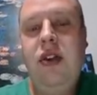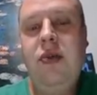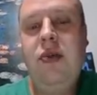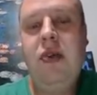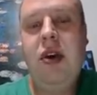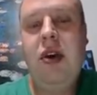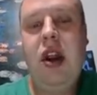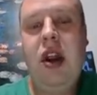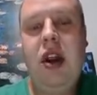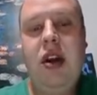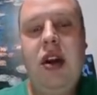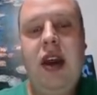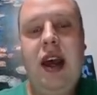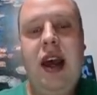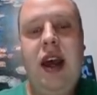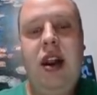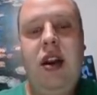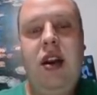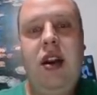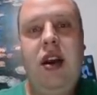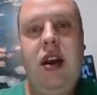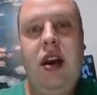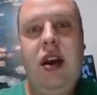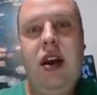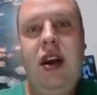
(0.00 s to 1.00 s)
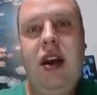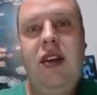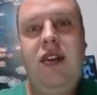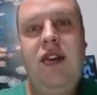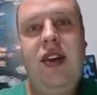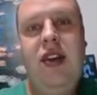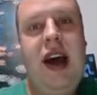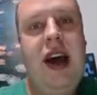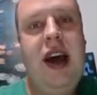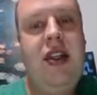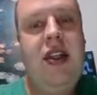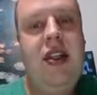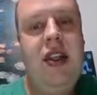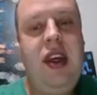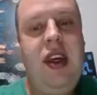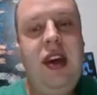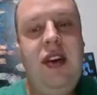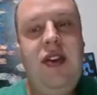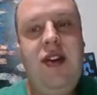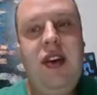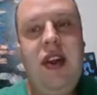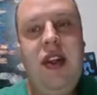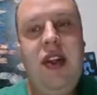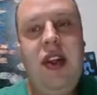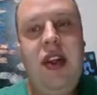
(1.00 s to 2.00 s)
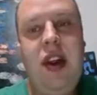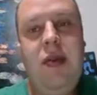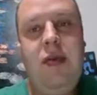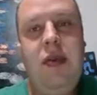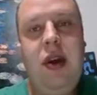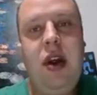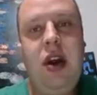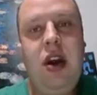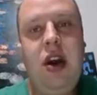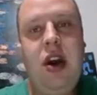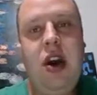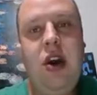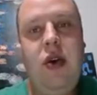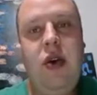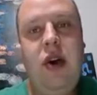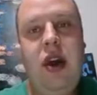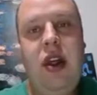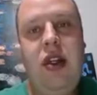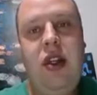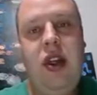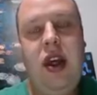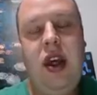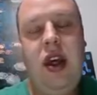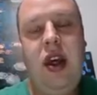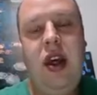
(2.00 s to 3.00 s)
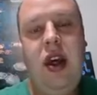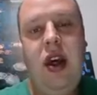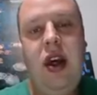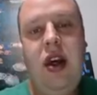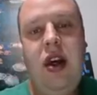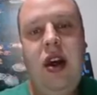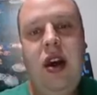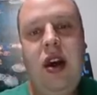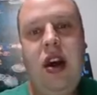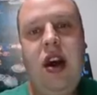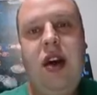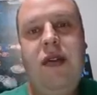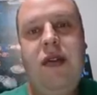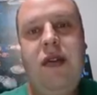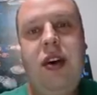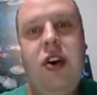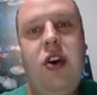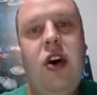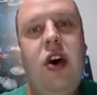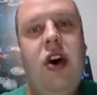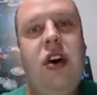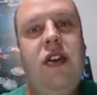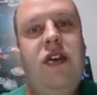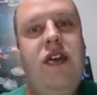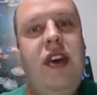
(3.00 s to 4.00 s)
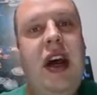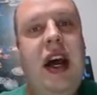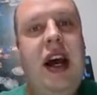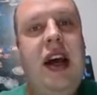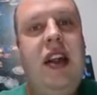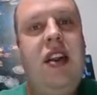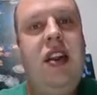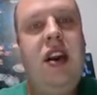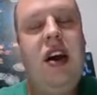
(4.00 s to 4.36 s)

I'm going to get assigned these, and then I'm going to go in the covered call side.